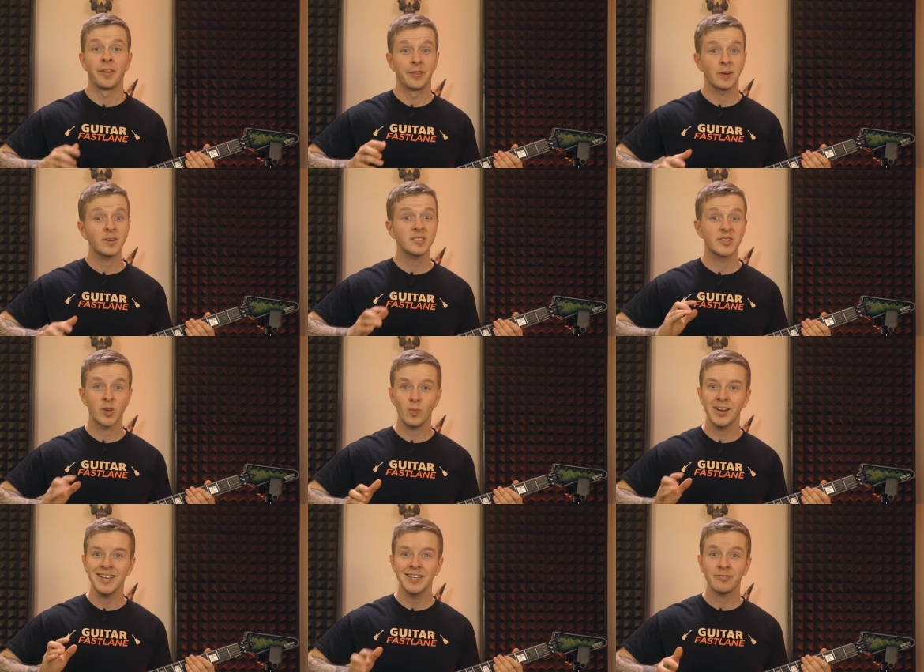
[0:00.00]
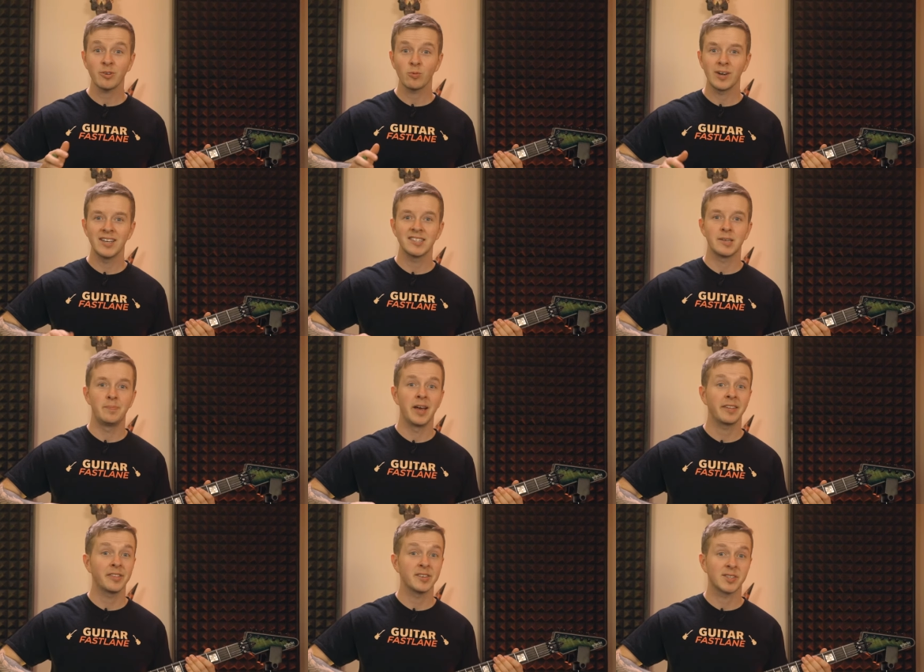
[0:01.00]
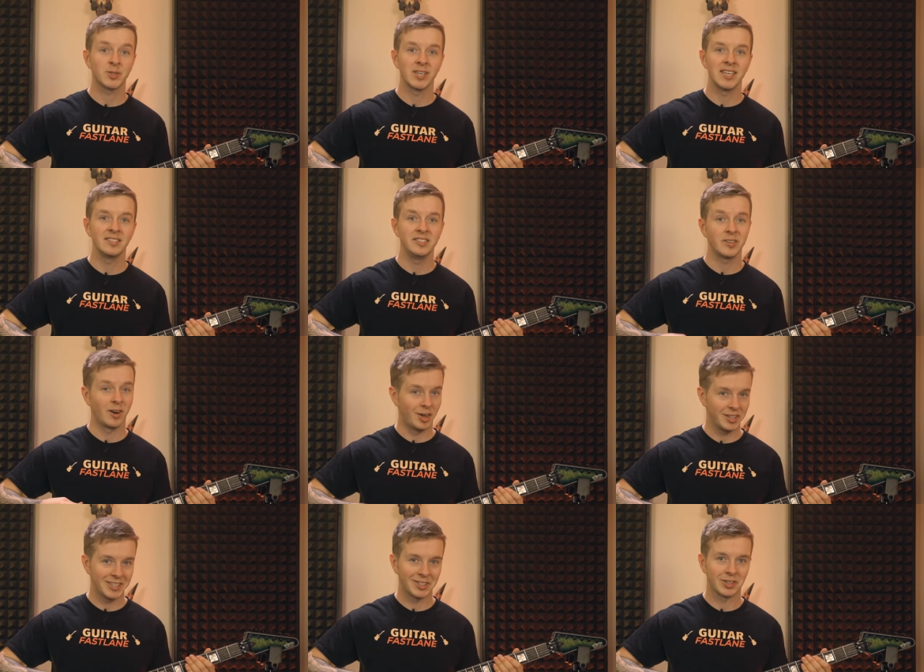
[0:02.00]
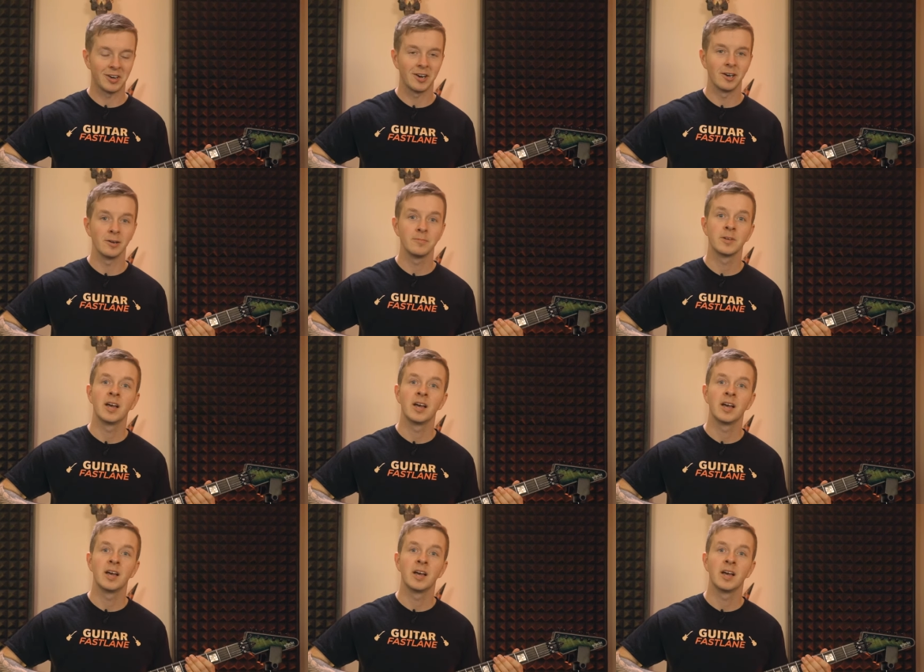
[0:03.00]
There are so many different ways to pick the strings on the guitar.